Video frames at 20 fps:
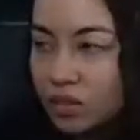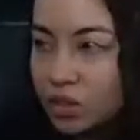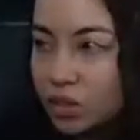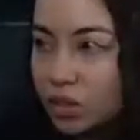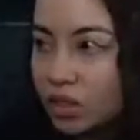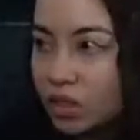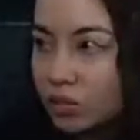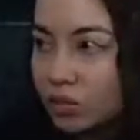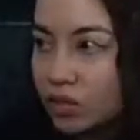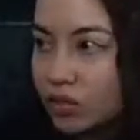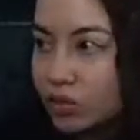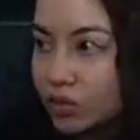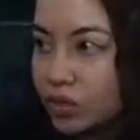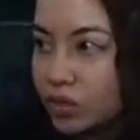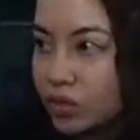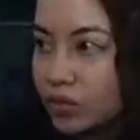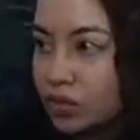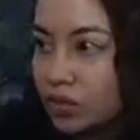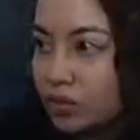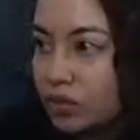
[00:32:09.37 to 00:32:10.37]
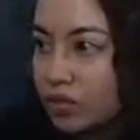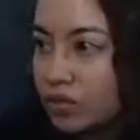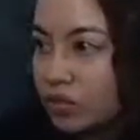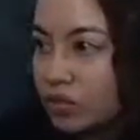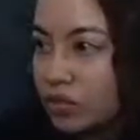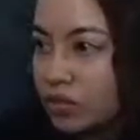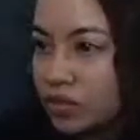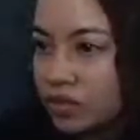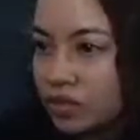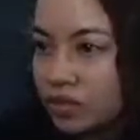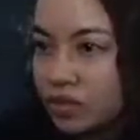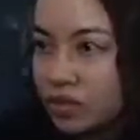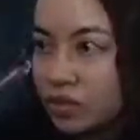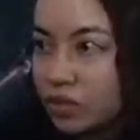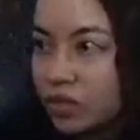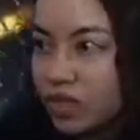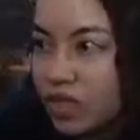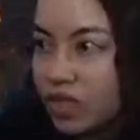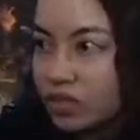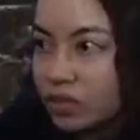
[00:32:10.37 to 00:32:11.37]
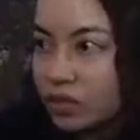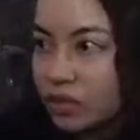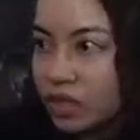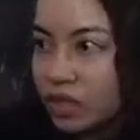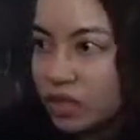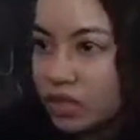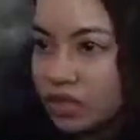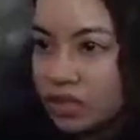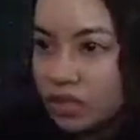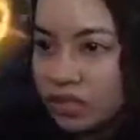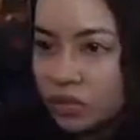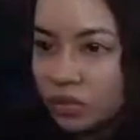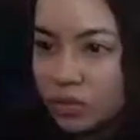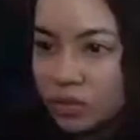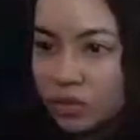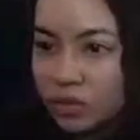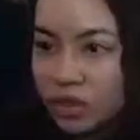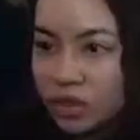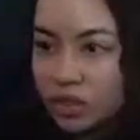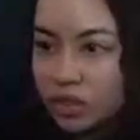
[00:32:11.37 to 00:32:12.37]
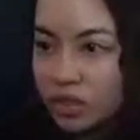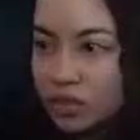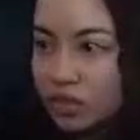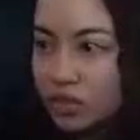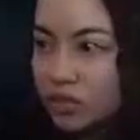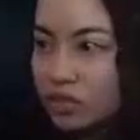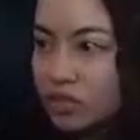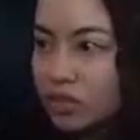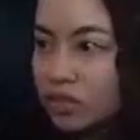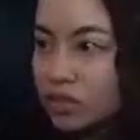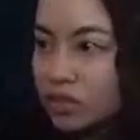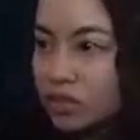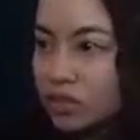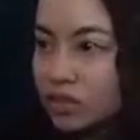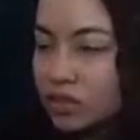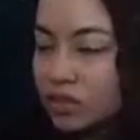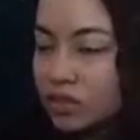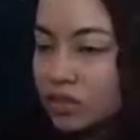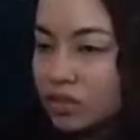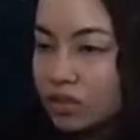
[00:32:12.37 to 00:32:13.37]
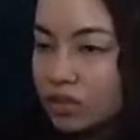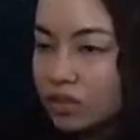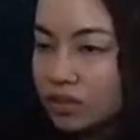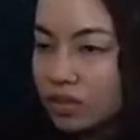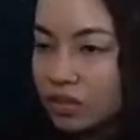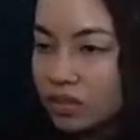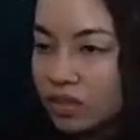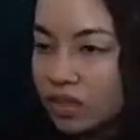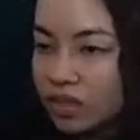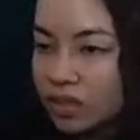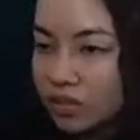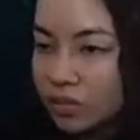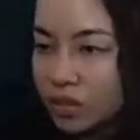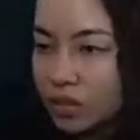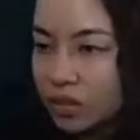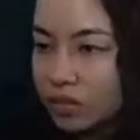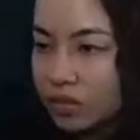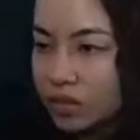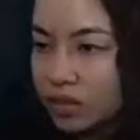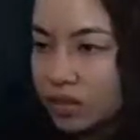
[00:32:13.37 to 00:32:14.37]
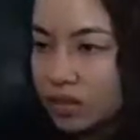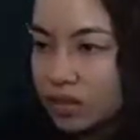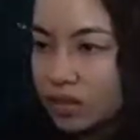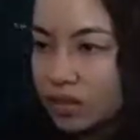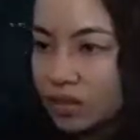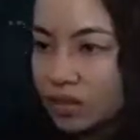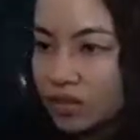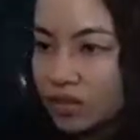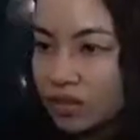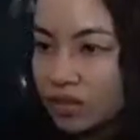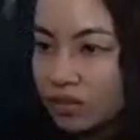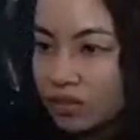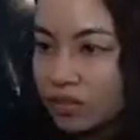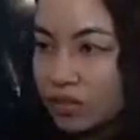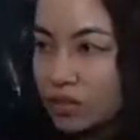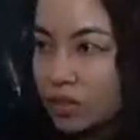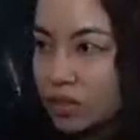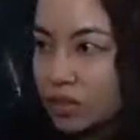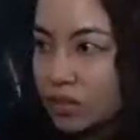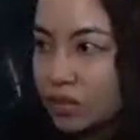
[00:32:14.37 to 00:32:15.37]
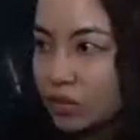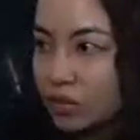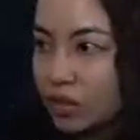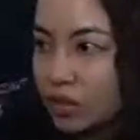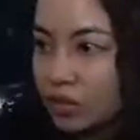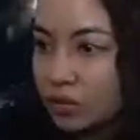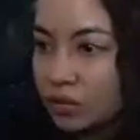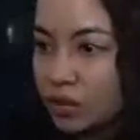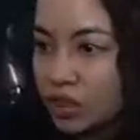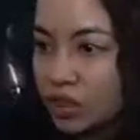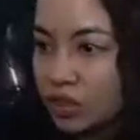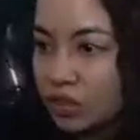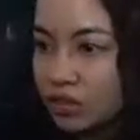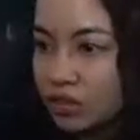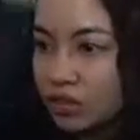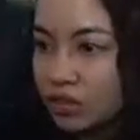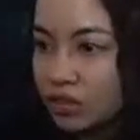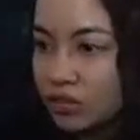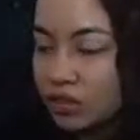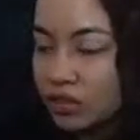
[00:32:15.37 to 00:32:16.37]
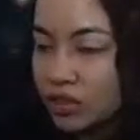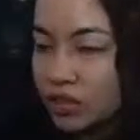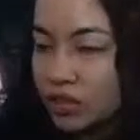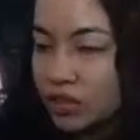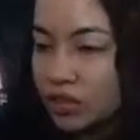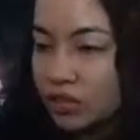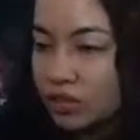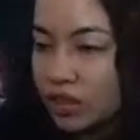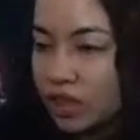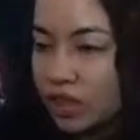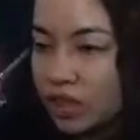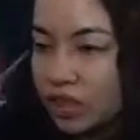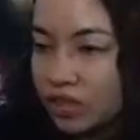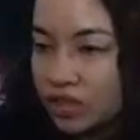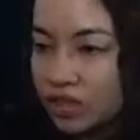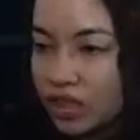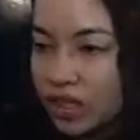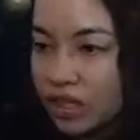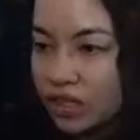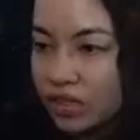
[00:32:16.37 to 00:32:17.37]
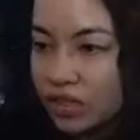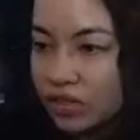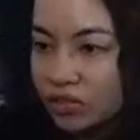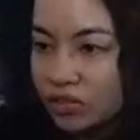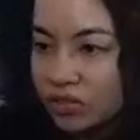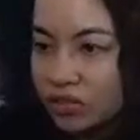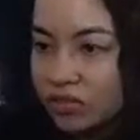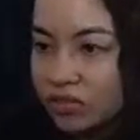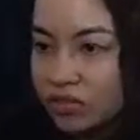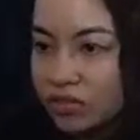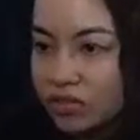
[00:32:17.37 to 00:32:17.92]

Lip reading: The Shock Weaver. Oh, that do I? No, we're not. Yeah, I guess I'll kill these. They're so close. Making this little adds add up.